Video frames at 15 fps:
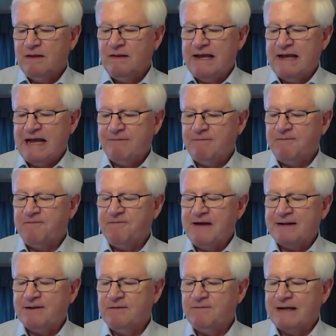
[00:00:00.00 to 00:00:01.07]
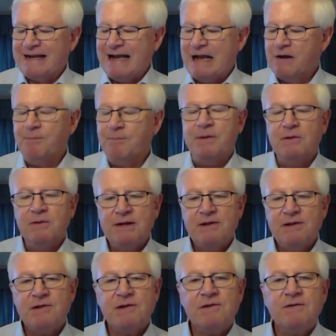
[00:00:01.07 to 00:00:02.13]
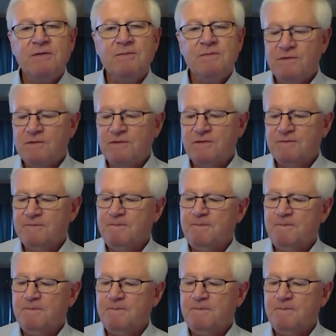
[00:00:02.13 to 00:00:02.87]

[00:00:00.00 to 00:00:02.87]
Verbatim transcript: They have effective accountability systems.